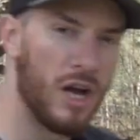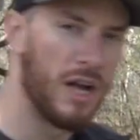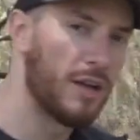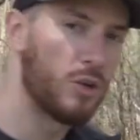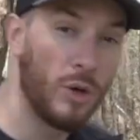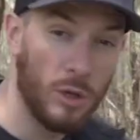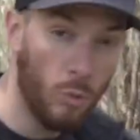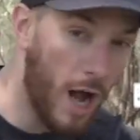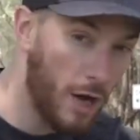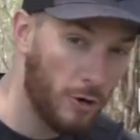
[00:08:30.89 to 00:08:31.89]
a quick
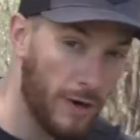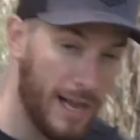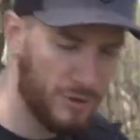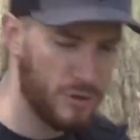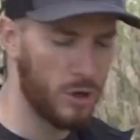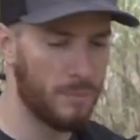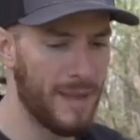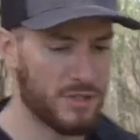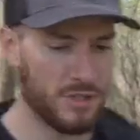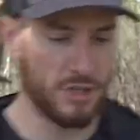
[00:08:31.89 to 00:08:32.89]
walk around or
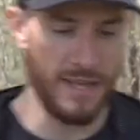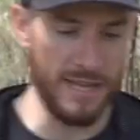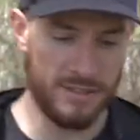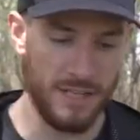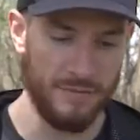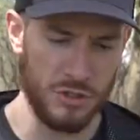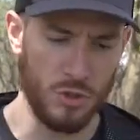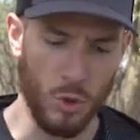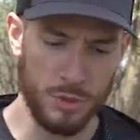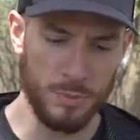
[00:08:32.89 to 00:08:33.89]
make sure that stuff is
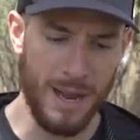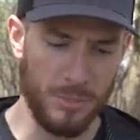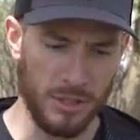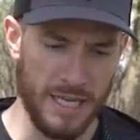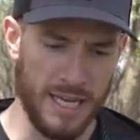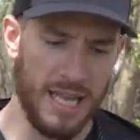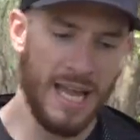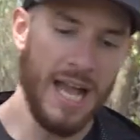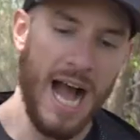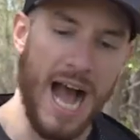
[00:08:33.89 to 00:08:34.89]
torqued properly,
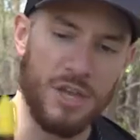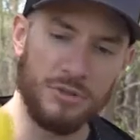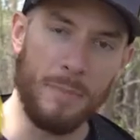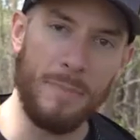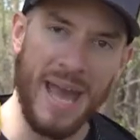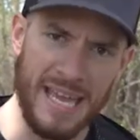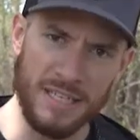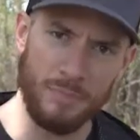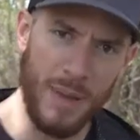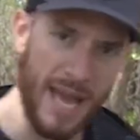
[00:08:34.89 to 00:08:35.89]
I use a
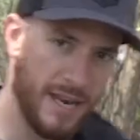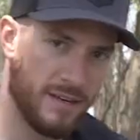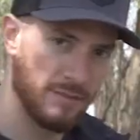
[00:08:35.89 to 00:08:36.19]
paint pen,